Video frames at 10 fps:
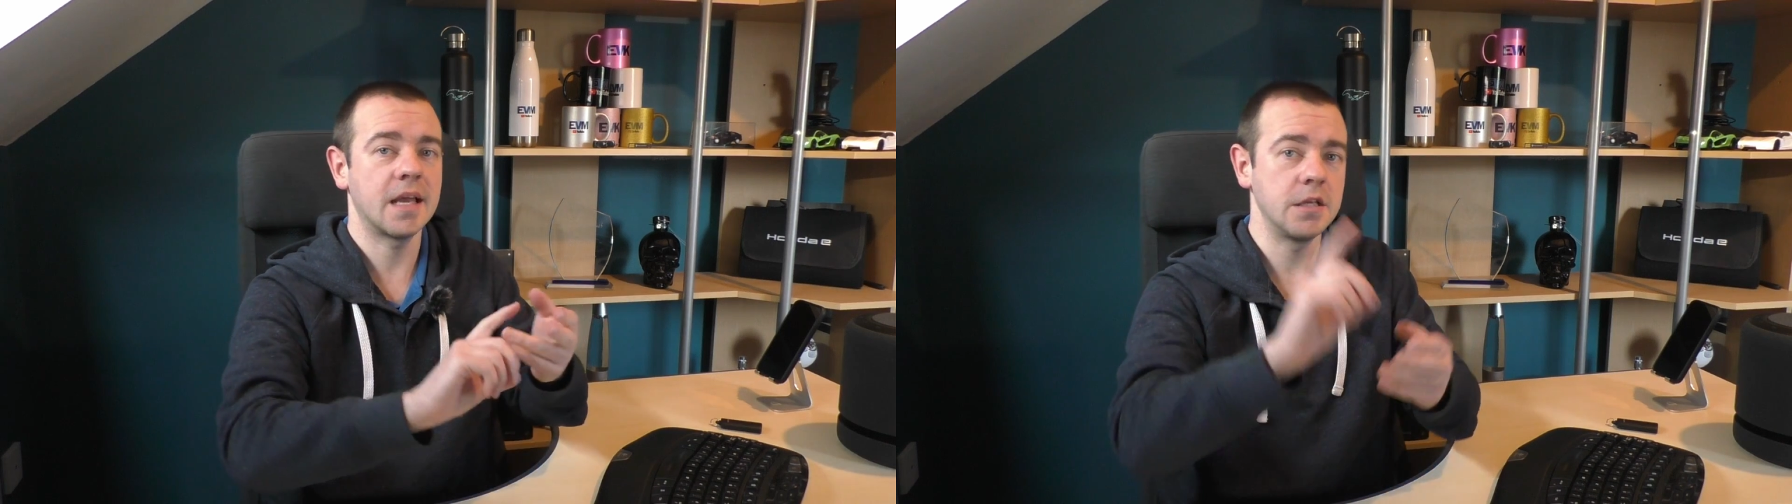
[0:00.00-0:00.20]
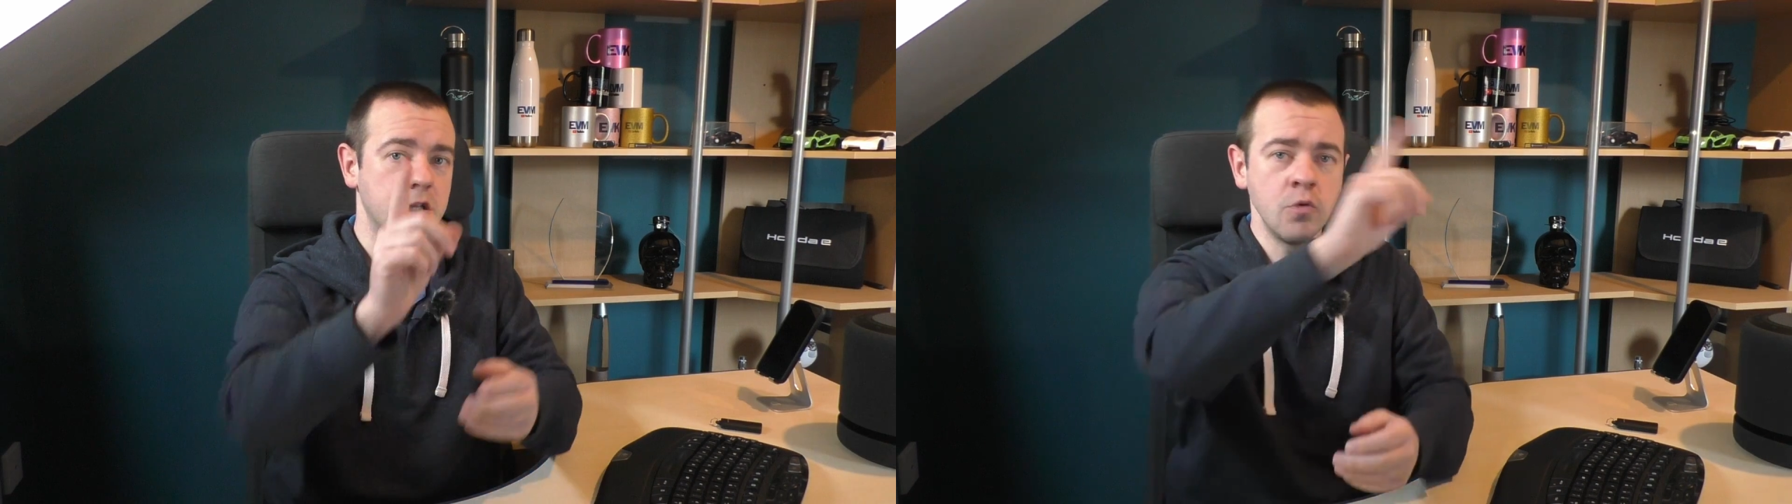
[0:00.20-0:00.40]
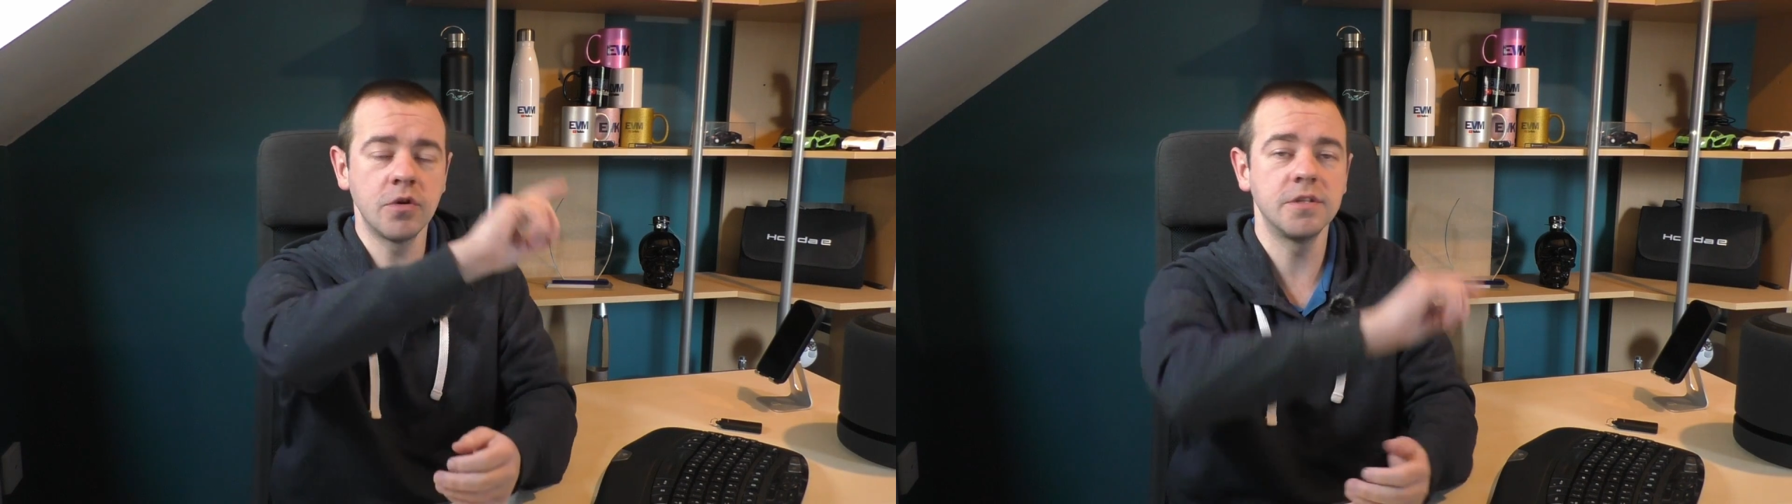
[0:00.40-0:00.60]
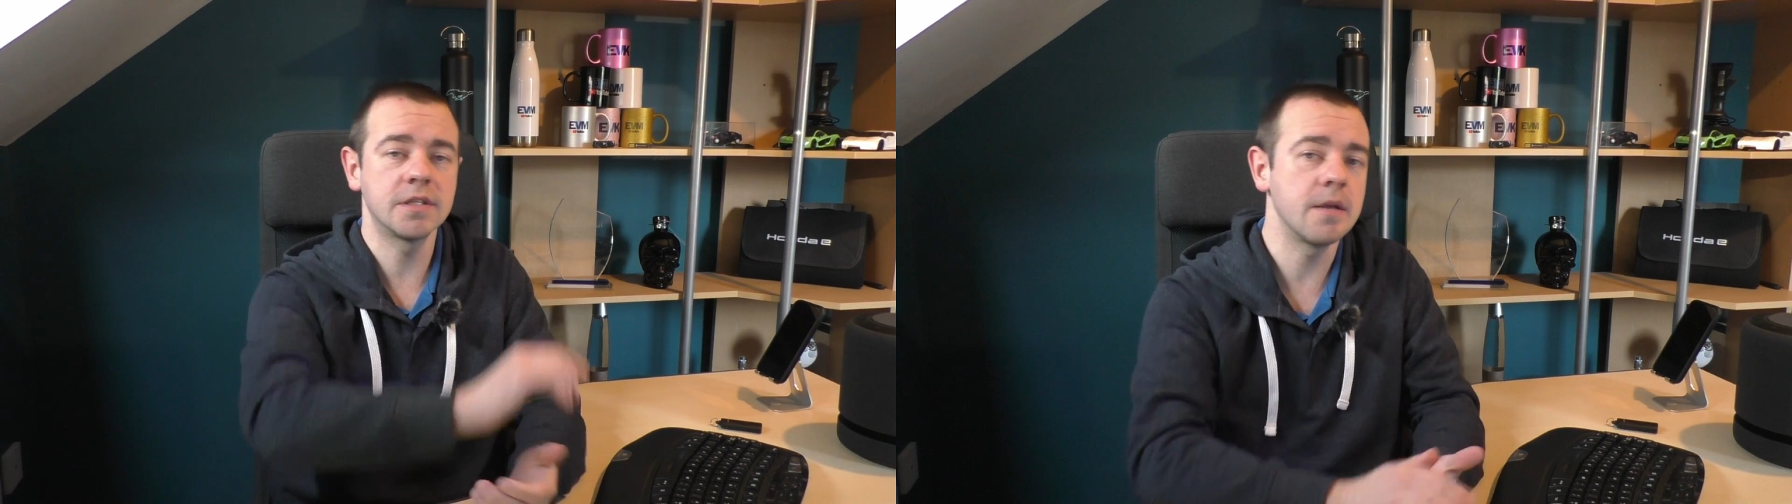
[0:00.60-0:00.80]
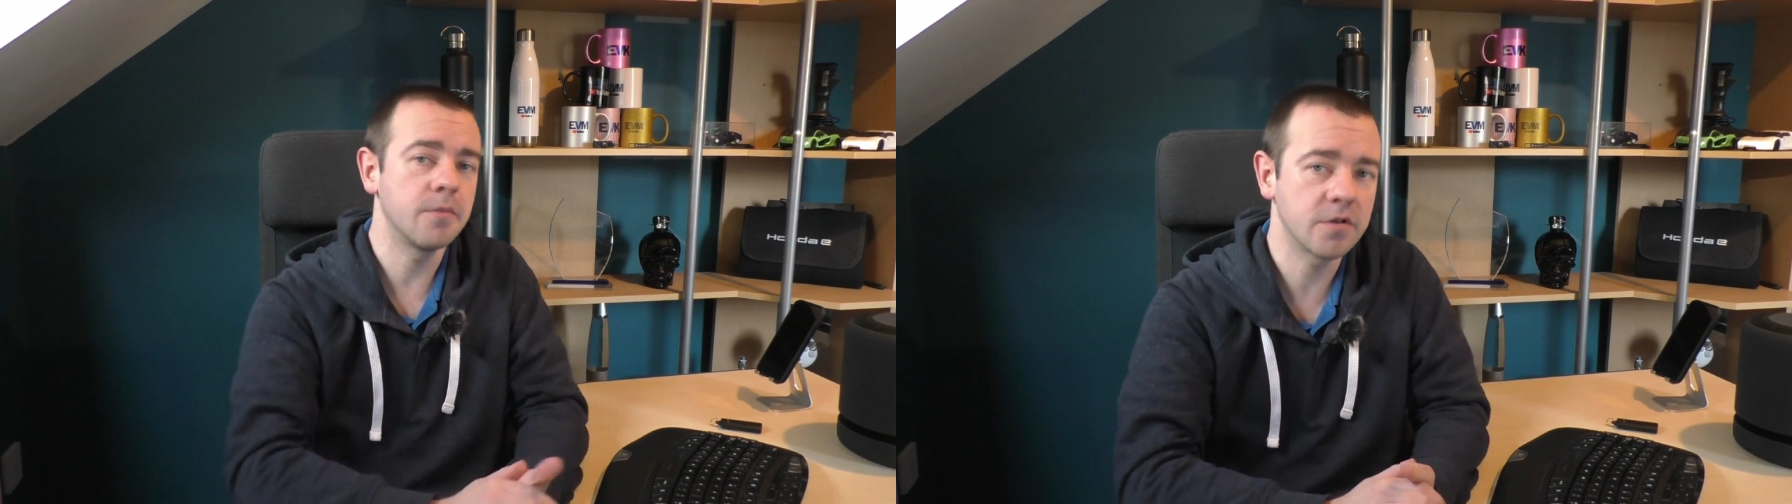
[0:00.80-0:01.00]
and you can
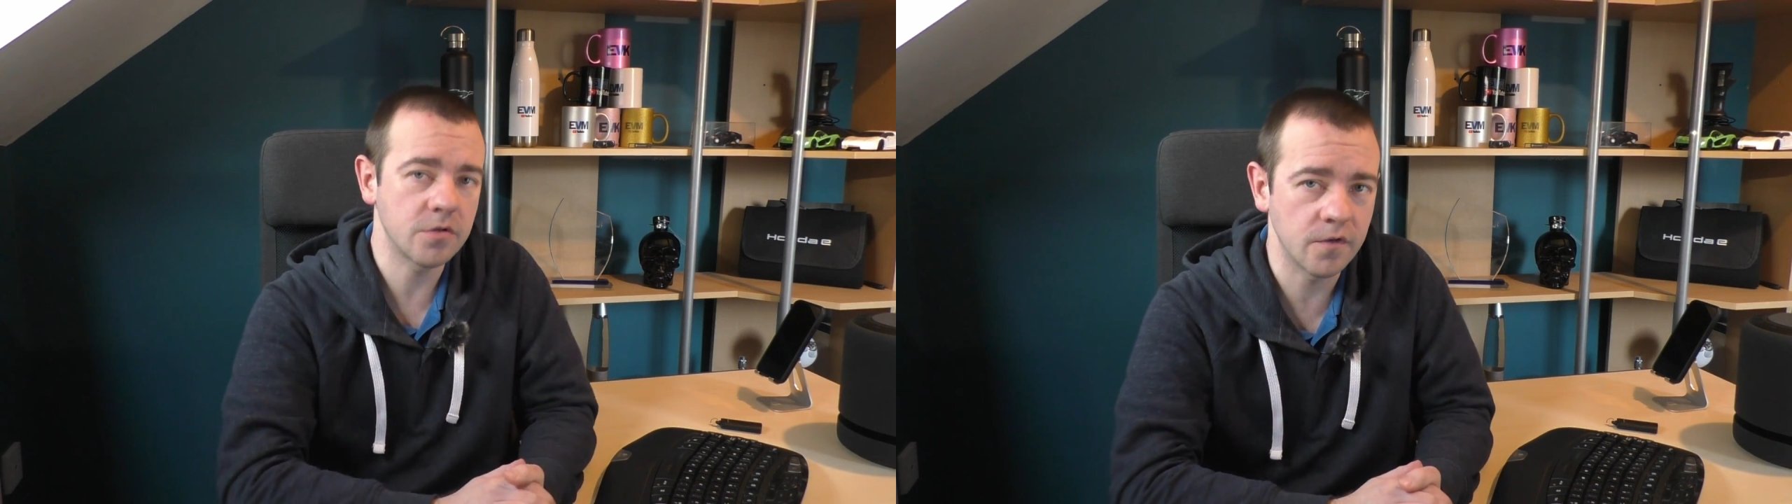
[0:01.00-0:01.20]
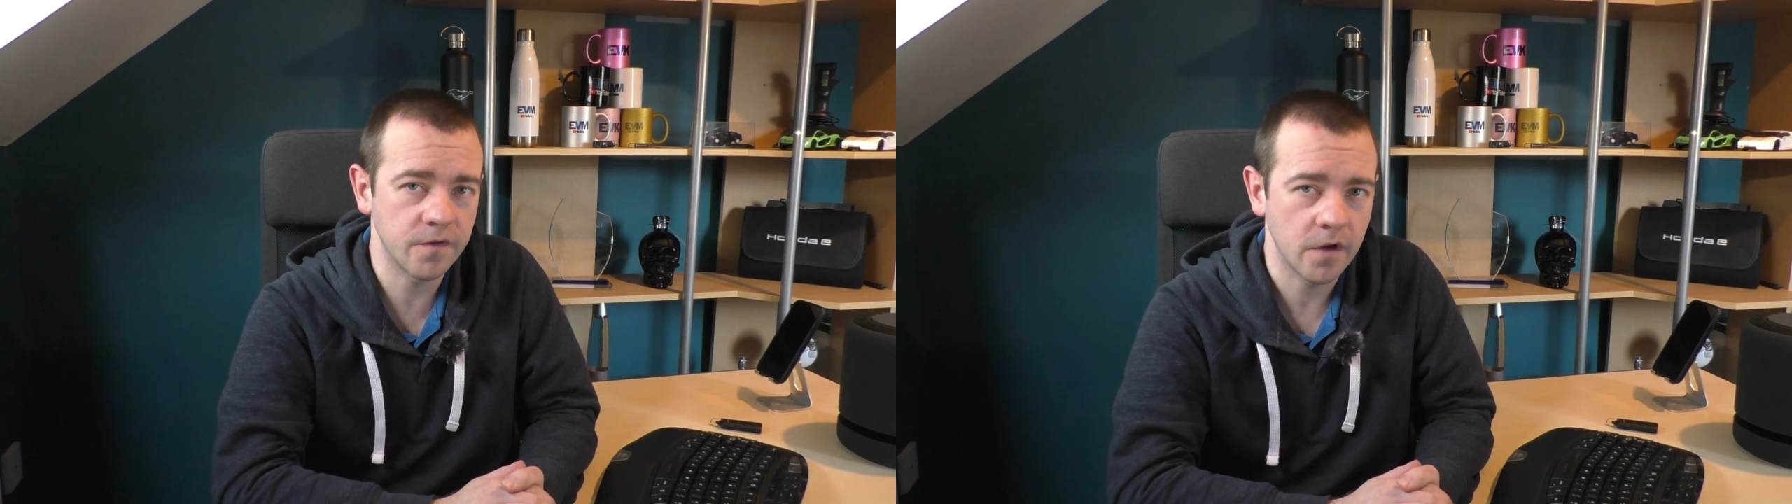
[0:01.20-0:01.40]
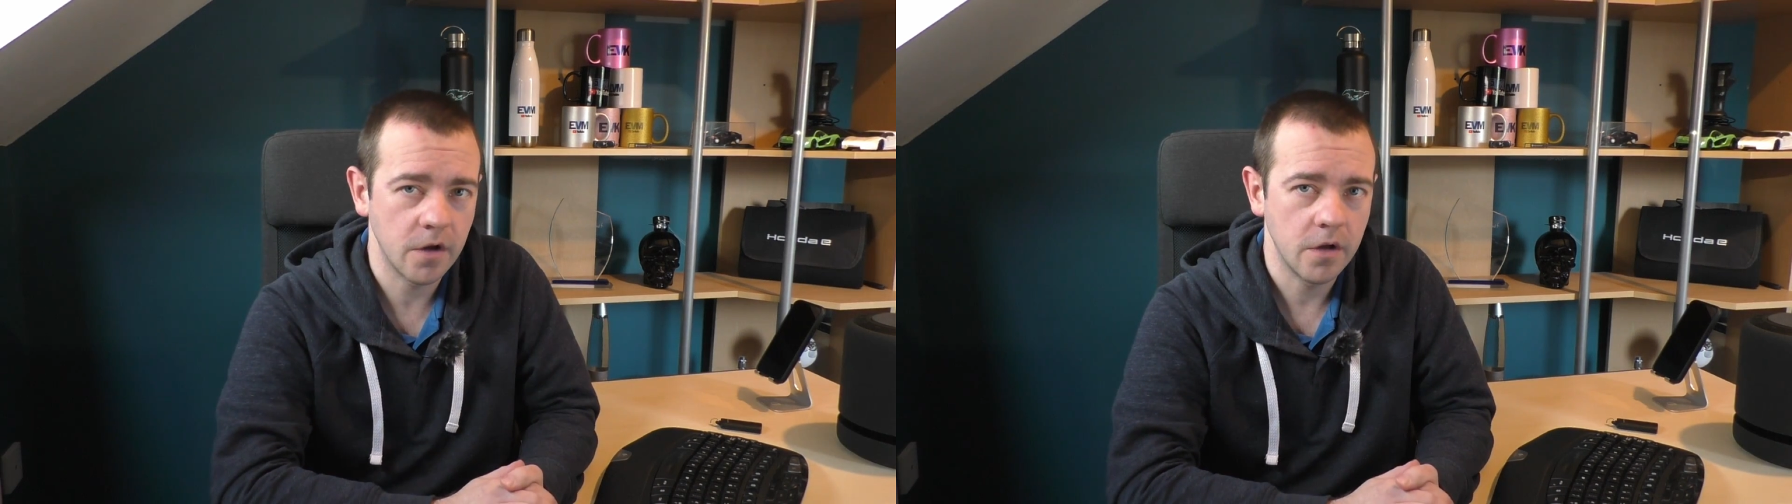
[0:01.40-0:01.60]
skip the stuff